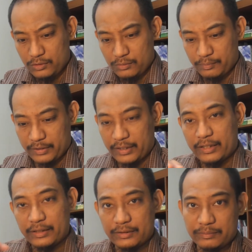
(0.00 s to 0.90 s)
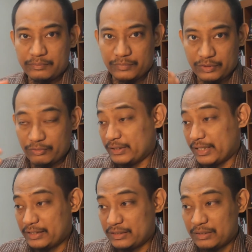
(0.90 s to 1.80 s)
but in
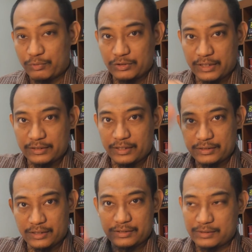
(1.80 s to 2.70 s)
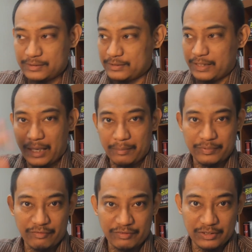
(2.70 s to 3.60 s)
the editing process, I just
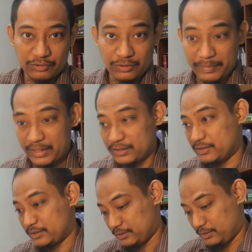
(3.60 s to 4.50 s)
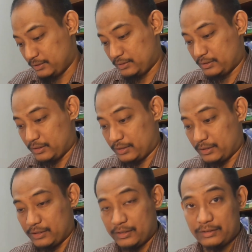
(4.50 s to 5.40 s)
amp everything to the max,
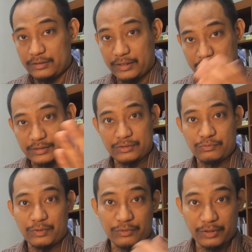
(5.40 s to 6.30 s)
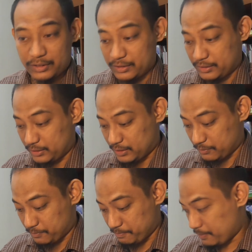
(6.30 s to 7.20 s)
and hence what you are hearing
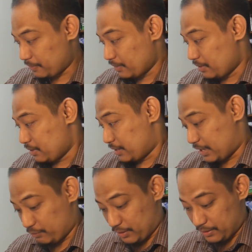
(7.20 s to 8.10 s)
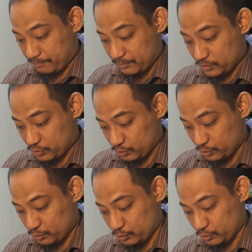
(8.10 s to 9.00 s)
now. Anyway,
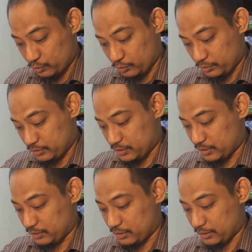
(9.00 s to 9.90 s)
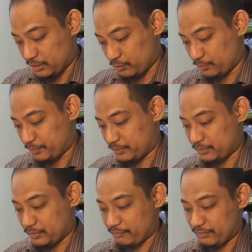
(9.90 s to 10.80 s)
so inshallah, I hope
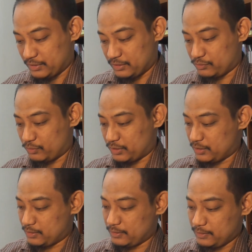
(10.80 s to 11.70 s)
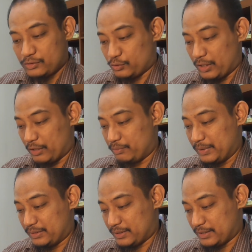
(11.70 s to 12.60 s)
everything is okay. So I will
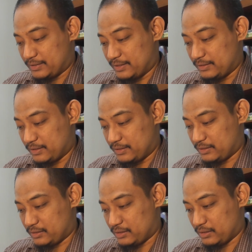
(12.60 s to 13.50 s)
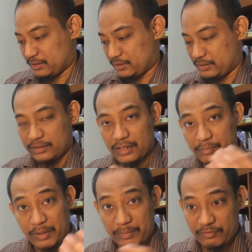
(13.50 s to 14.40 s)
be testing this in the
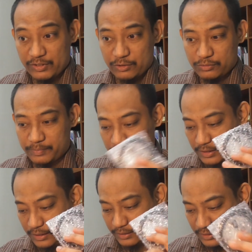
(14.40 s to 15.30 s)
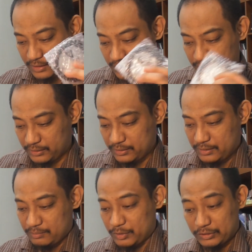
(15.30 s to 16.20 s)
upcoming videos, but I think
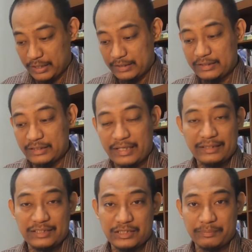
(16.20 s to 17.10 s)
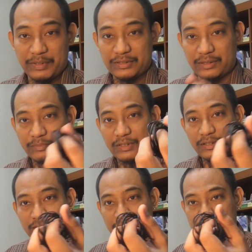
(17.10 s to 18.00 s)
because I didn't anticipate something
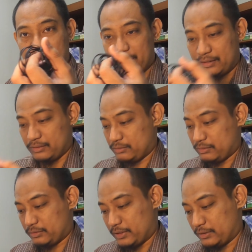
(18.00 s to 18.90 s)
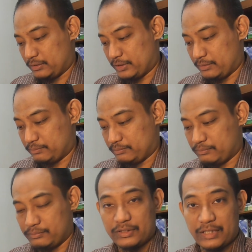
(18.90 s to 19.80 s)
like this can
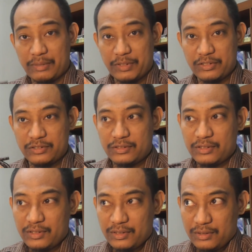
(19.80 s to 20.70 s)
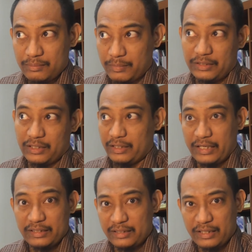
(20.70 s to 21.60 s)
be damaged. But yeah,
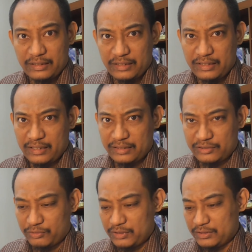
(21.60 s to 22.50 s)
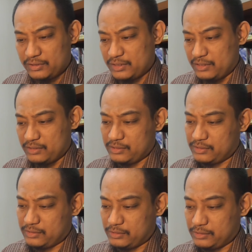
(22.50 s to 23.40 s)
any electronic
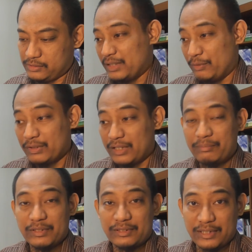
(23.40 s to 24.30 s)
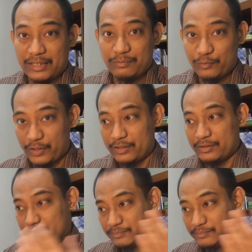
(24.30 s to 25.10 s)
things, there will come a time where